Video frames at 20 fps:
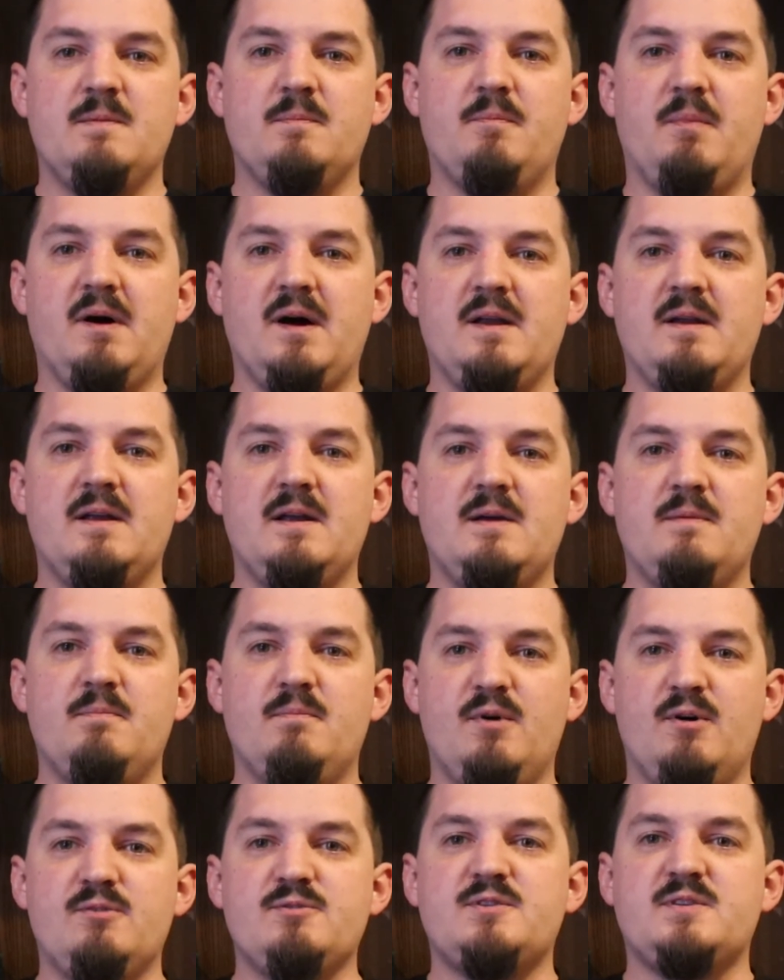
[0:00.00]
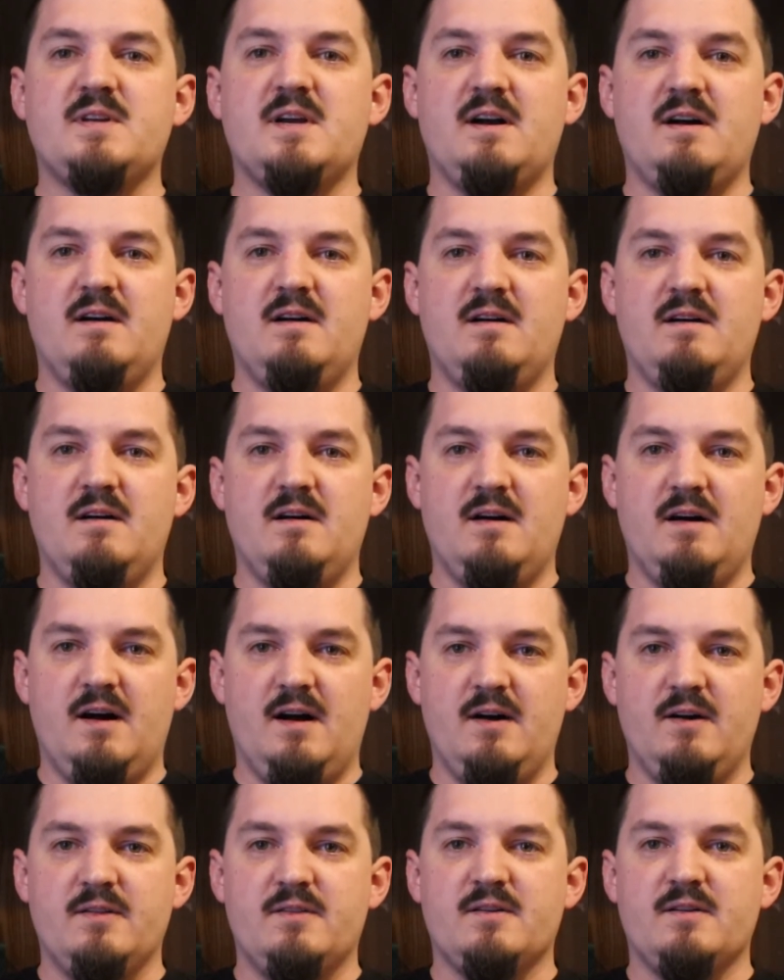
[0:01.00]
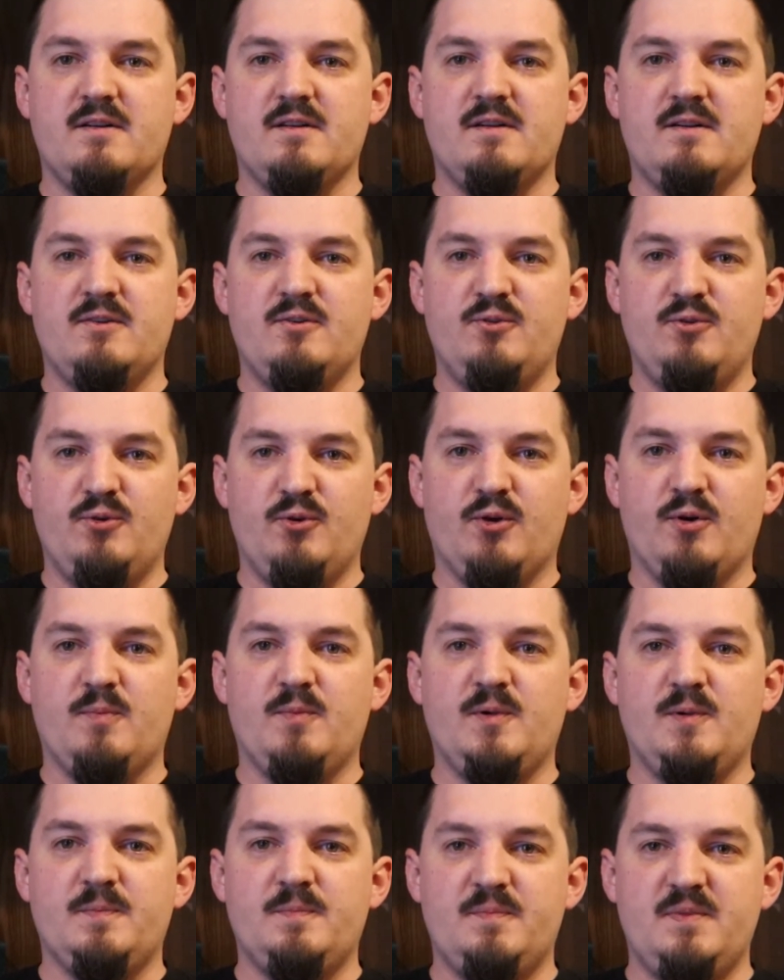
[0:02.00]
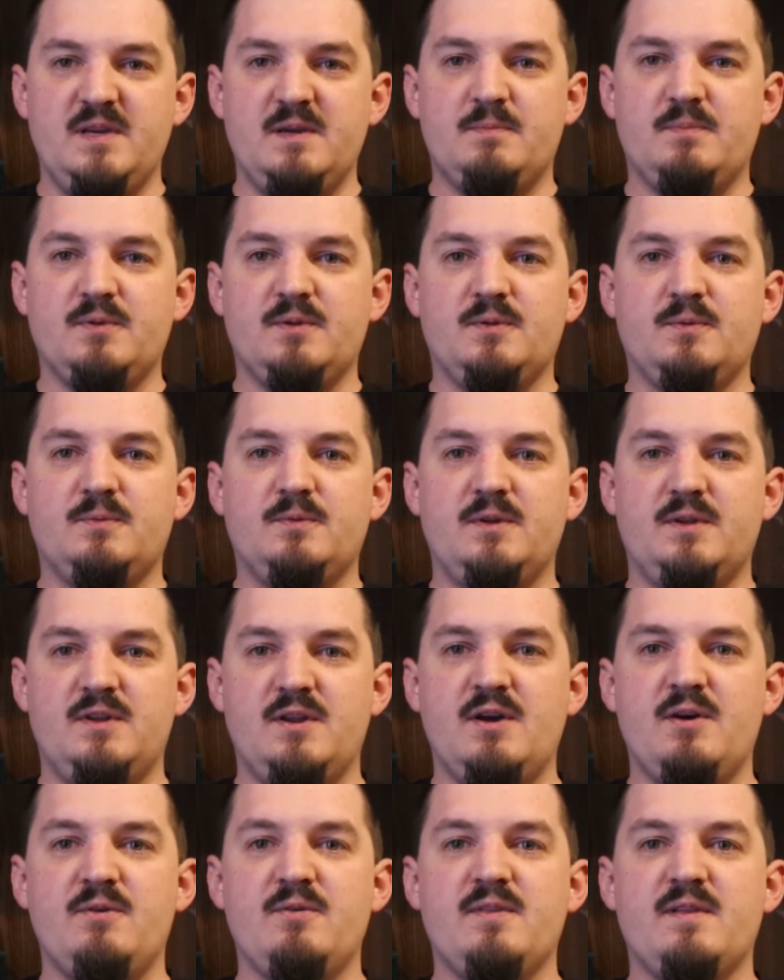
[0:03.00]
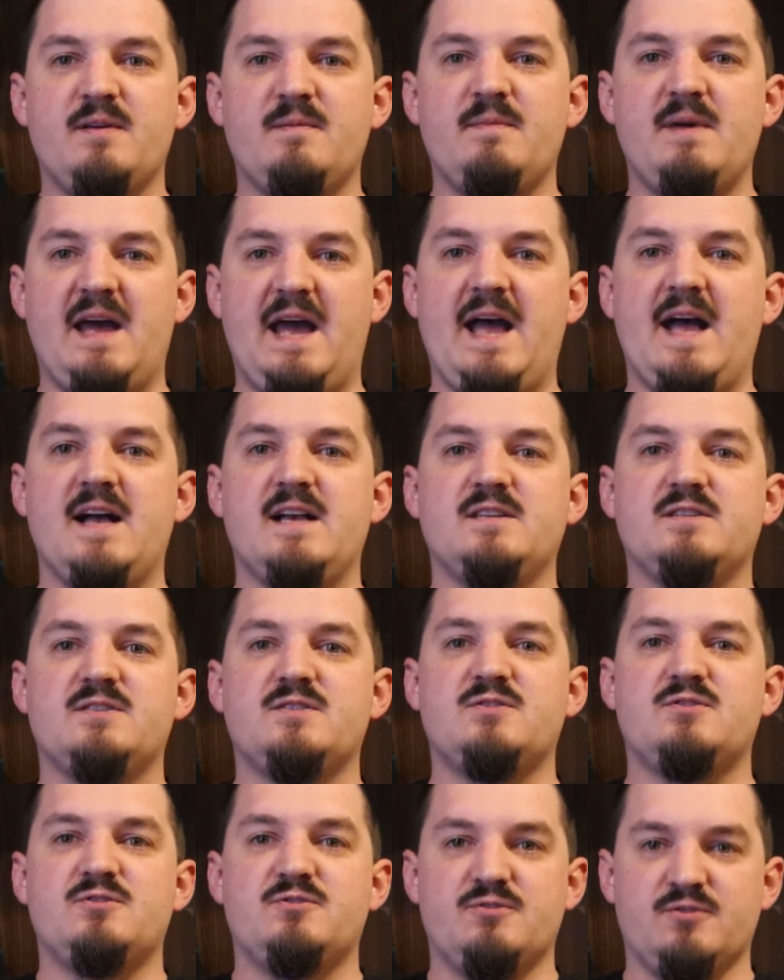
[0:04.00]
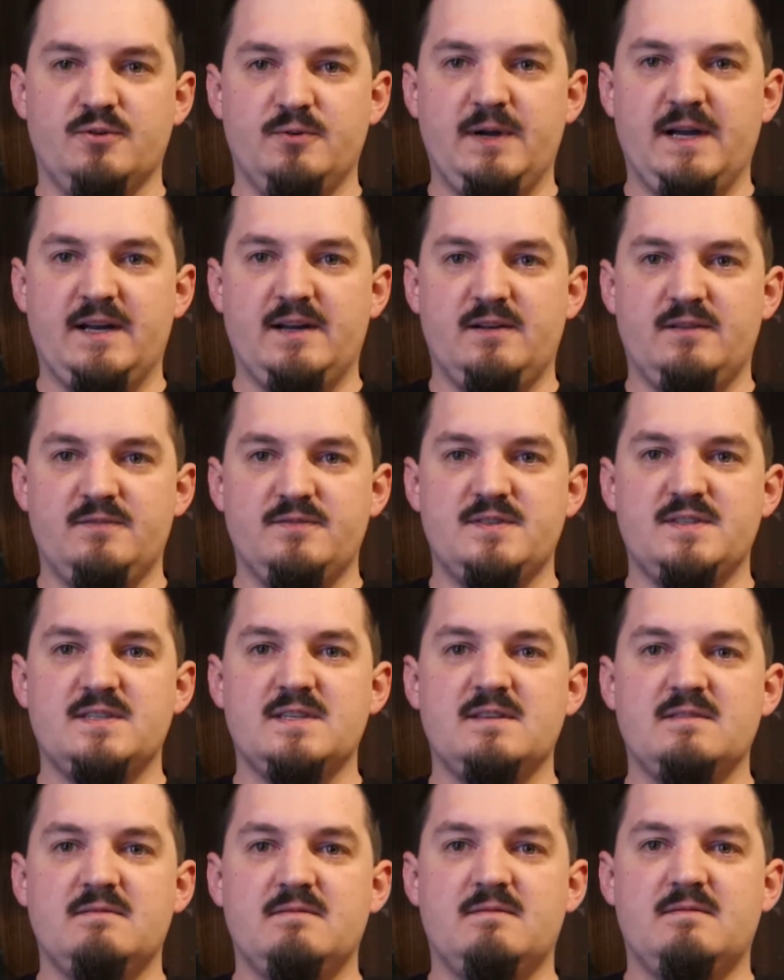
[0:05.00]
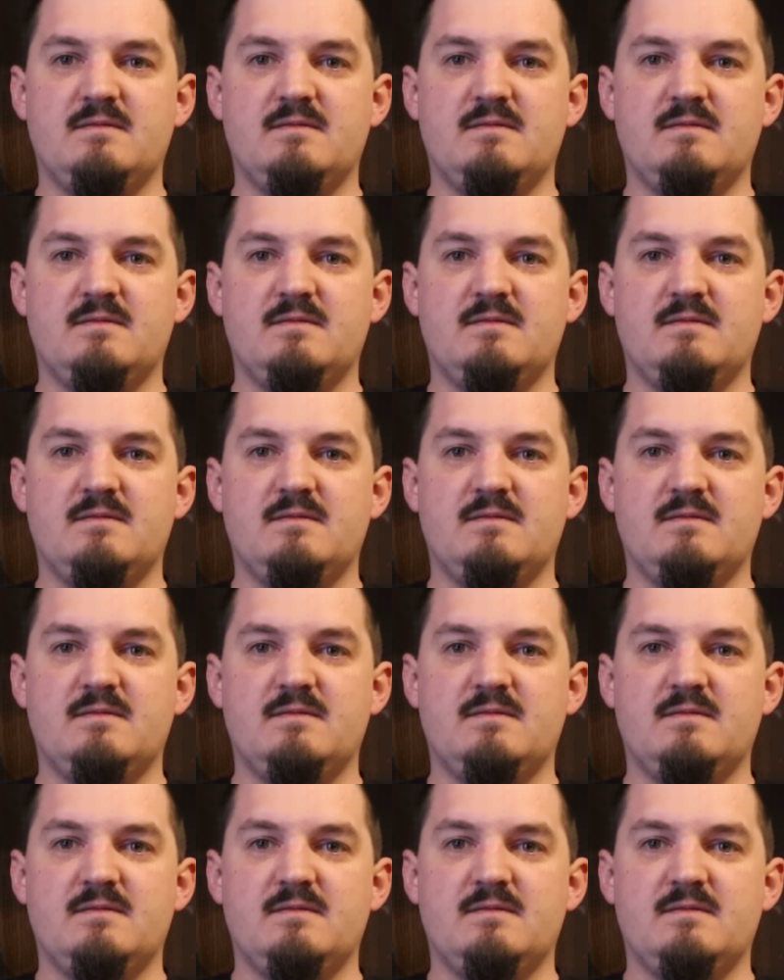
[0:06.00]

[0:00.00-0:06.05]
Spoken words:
but most other normal people would know them as True Elves.